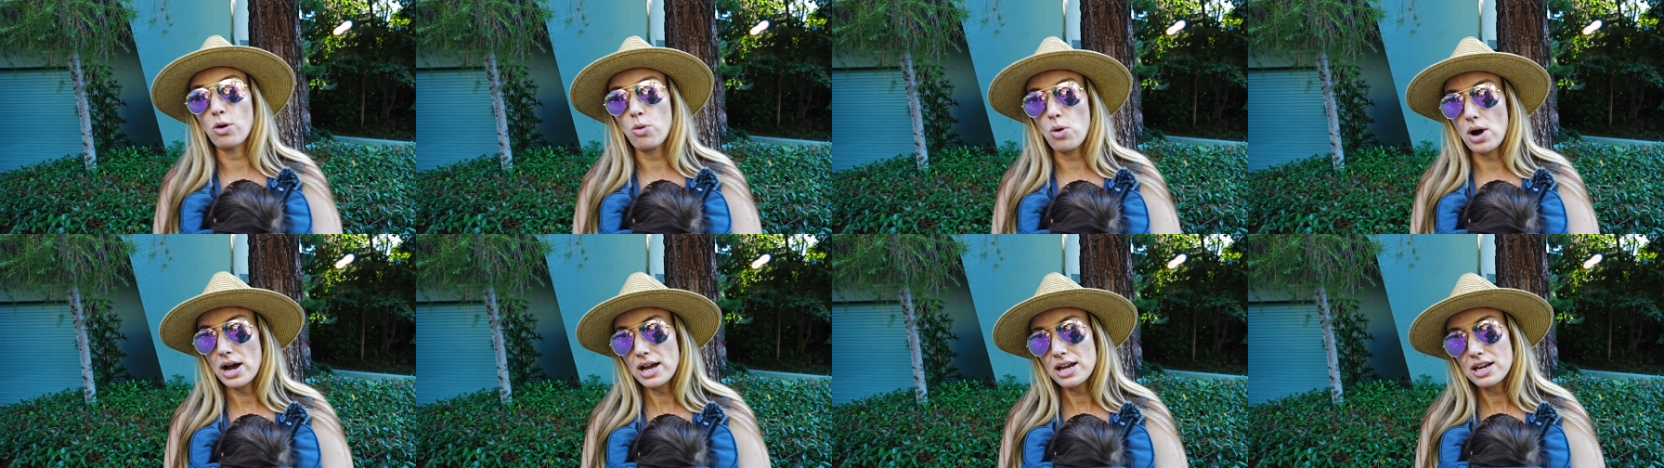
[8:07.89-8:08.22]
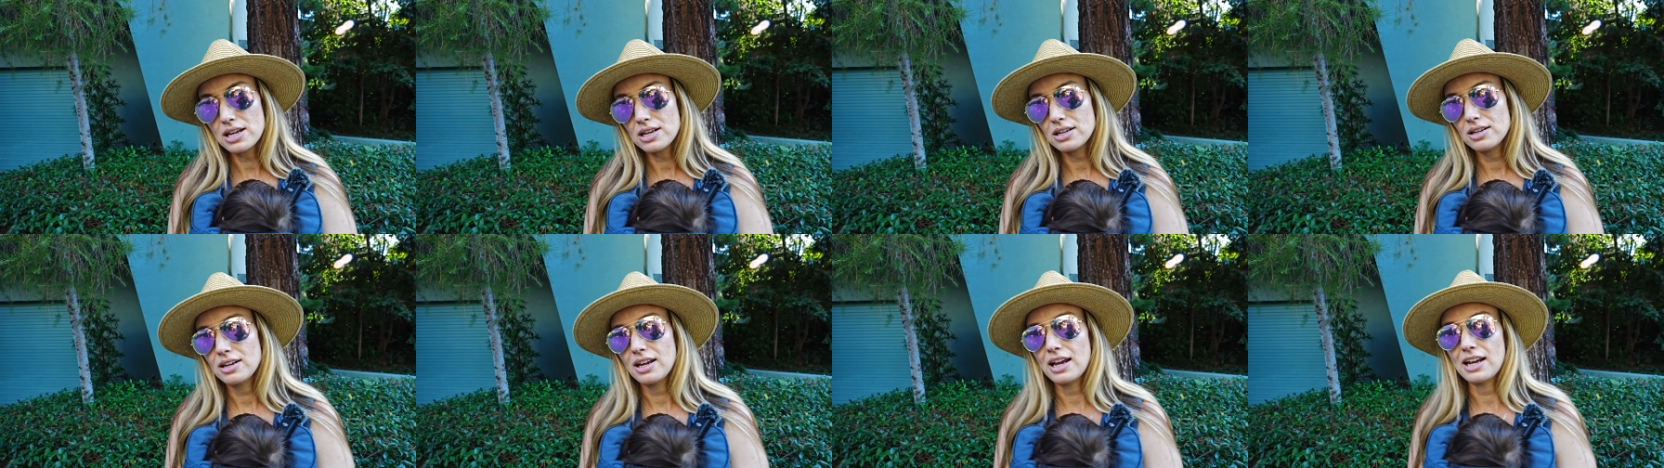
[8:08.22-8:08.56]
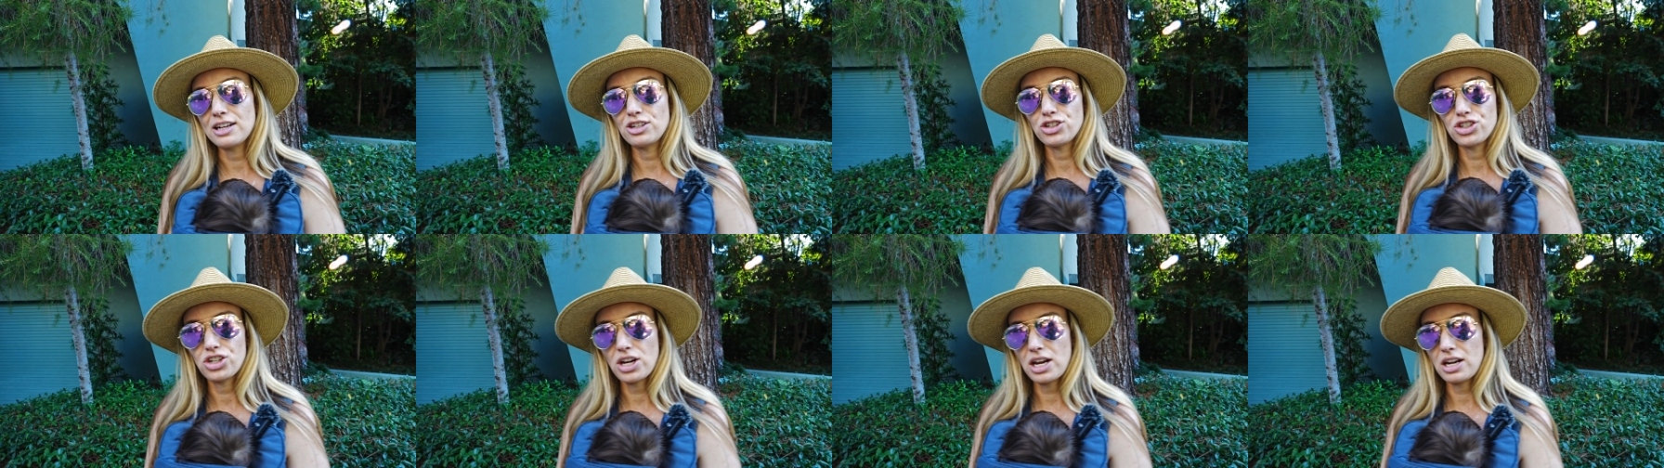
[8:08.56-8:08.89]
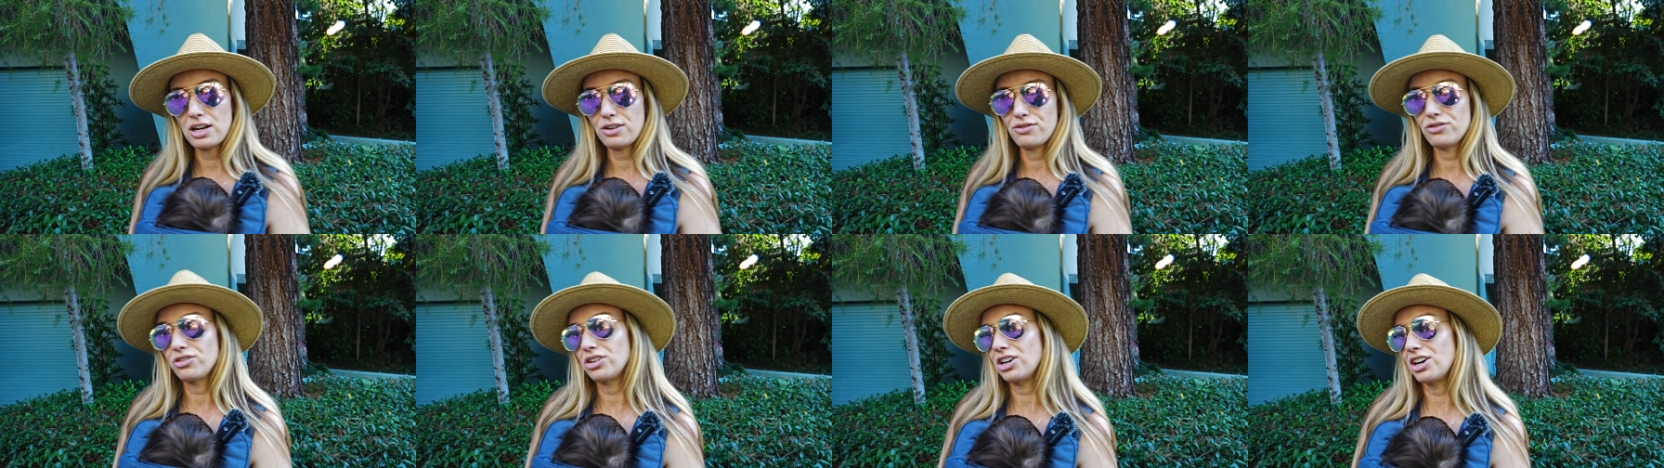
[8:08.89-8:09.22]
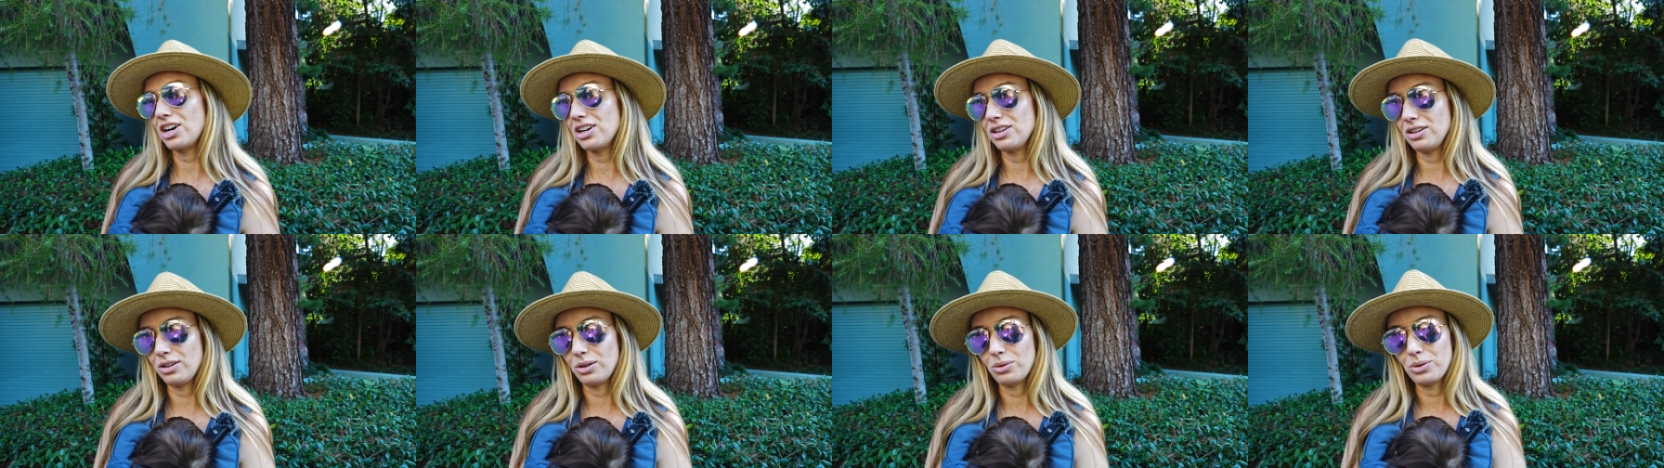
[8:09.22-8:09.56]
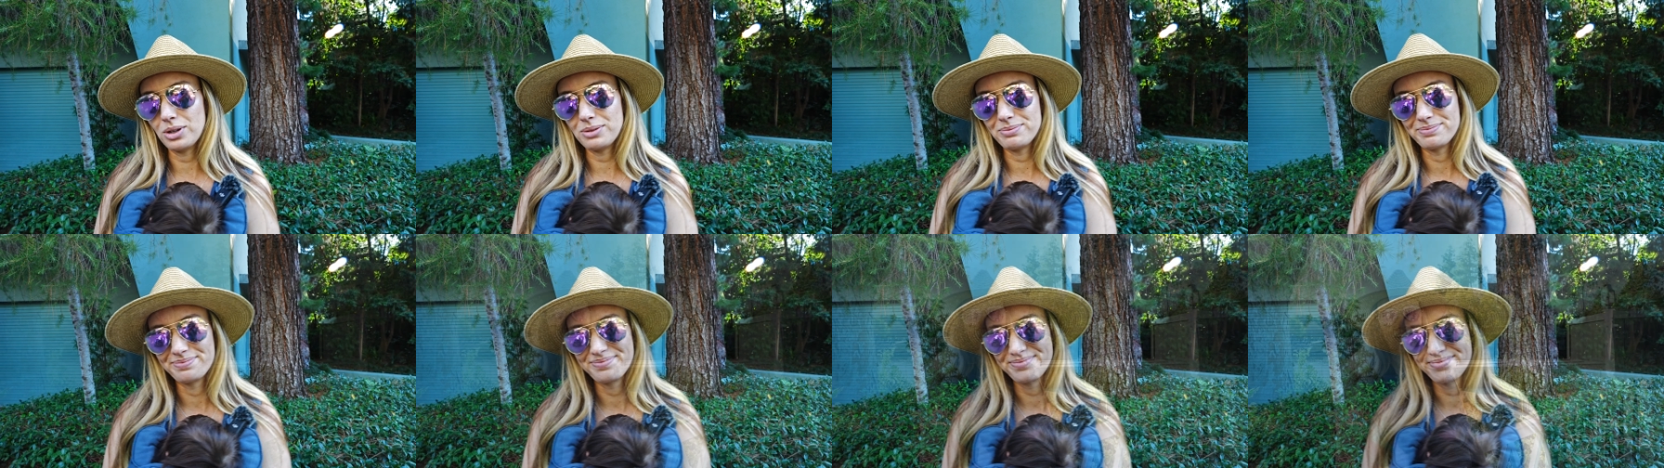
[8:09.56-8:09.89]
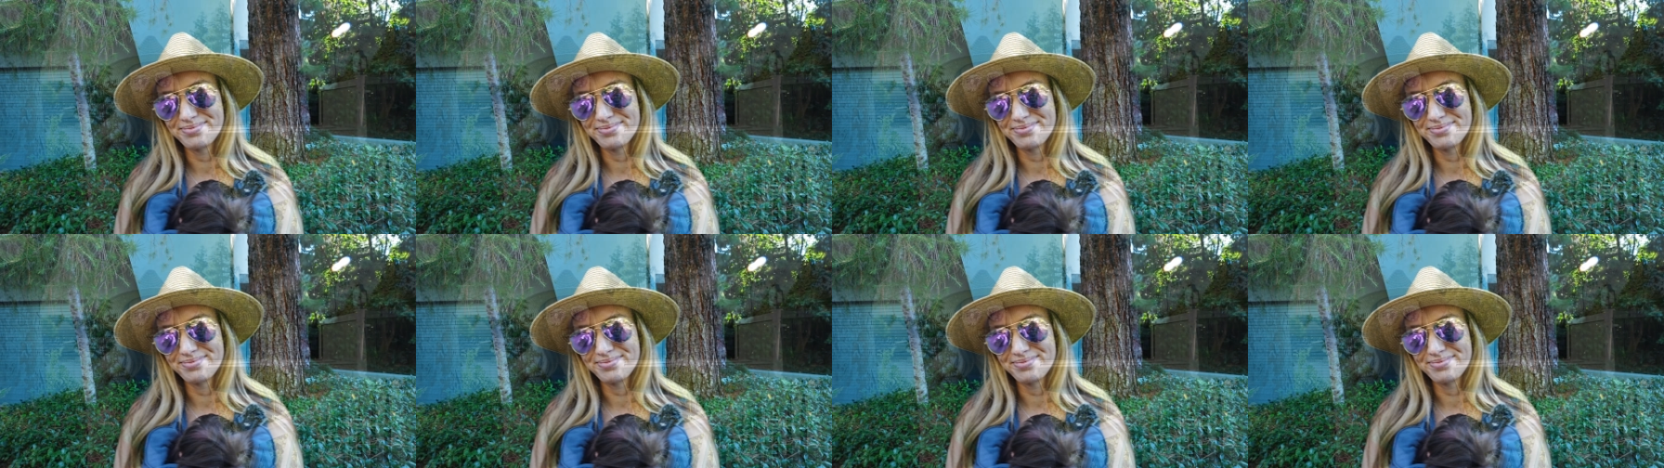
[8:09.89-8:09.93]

quiet and shaded for our little one